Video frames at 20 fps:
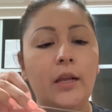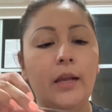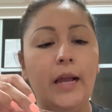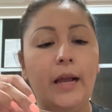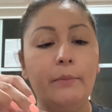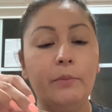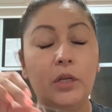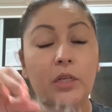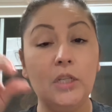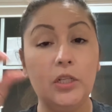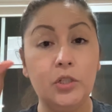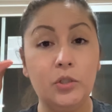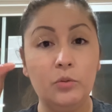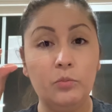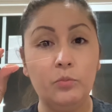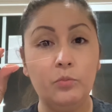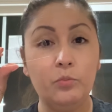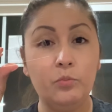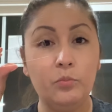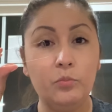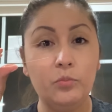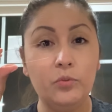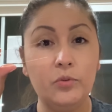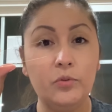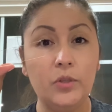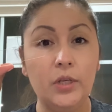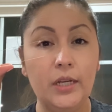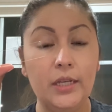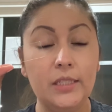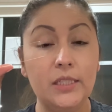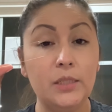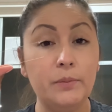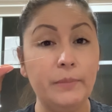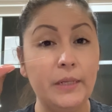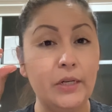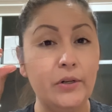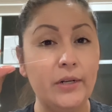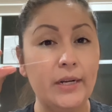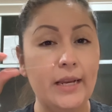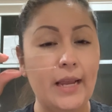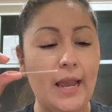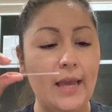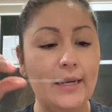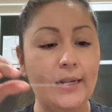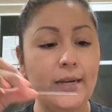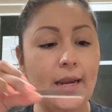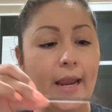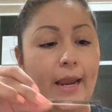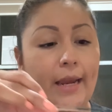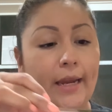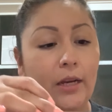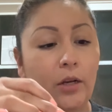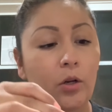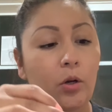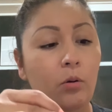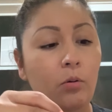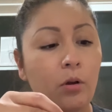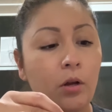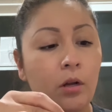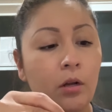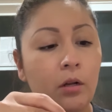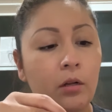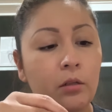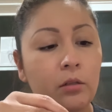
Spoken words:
I'm gonna smear it at an angle.